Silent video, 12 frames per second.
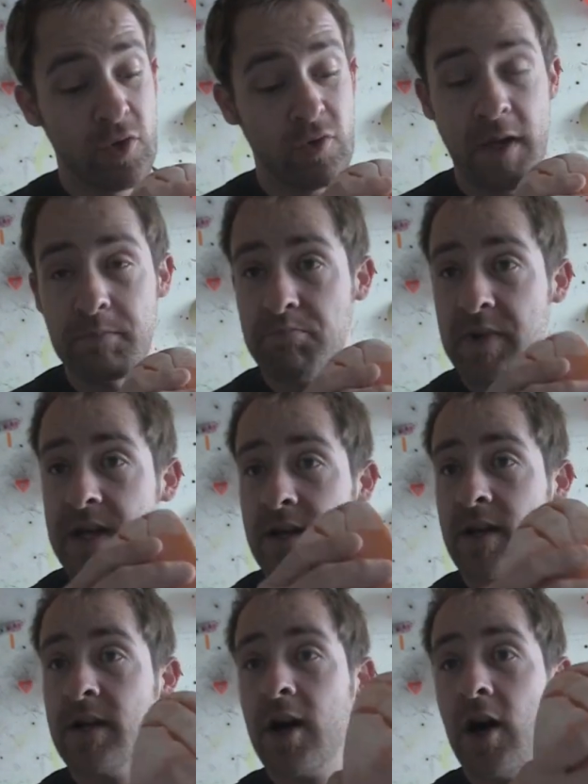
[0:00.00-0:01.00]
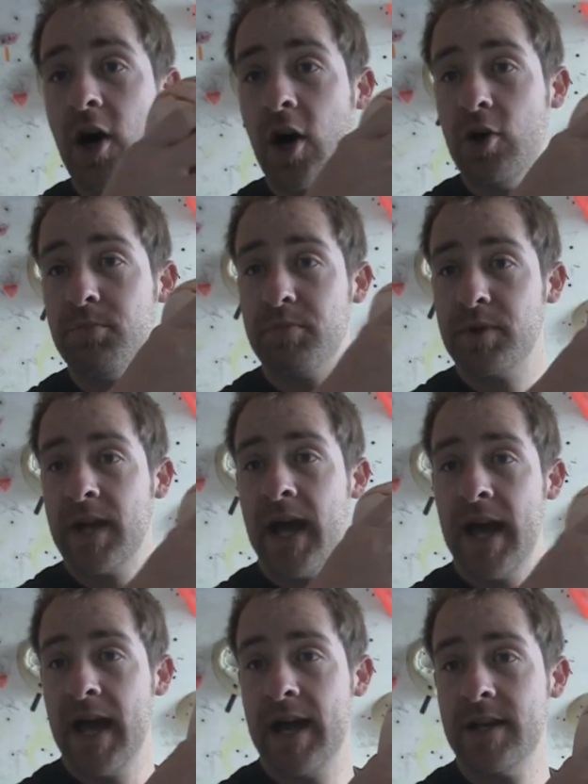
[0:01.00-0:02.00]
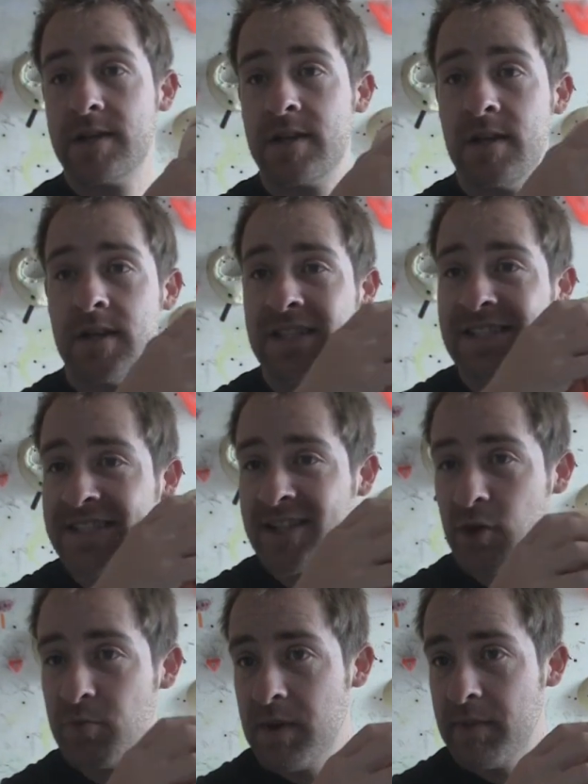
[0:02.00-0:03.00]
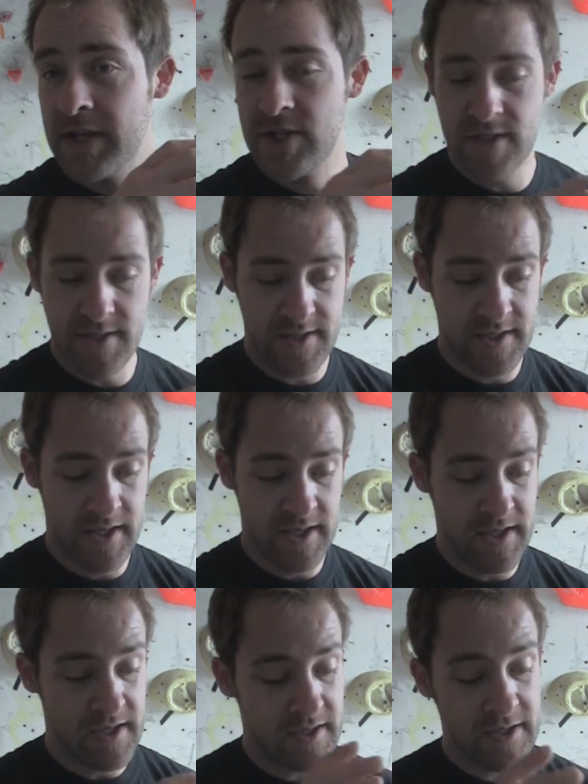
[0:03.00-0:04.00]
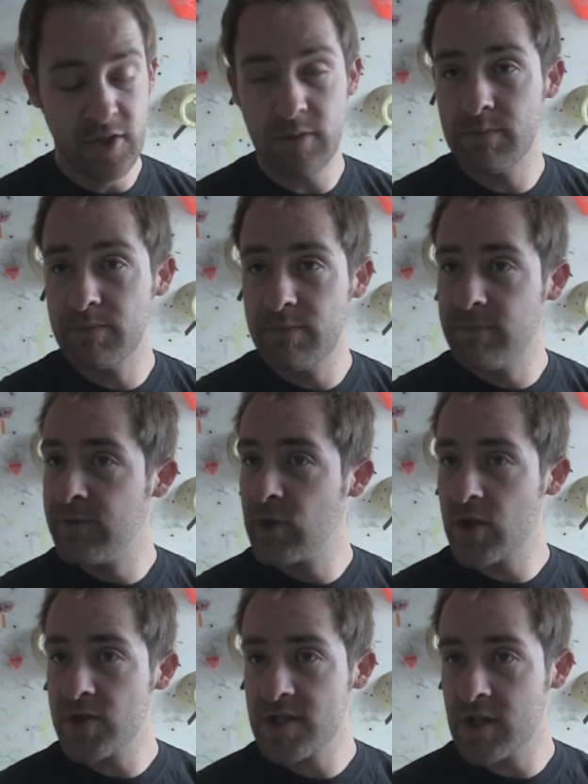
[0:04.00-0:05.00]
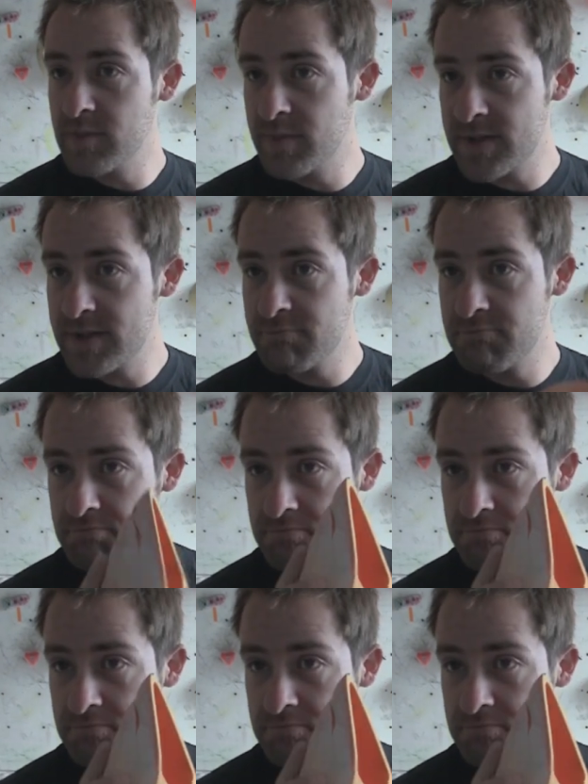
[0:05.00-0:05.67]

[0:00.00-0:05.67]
Great big, open hand, slopey pinches. They're not full-on slopers,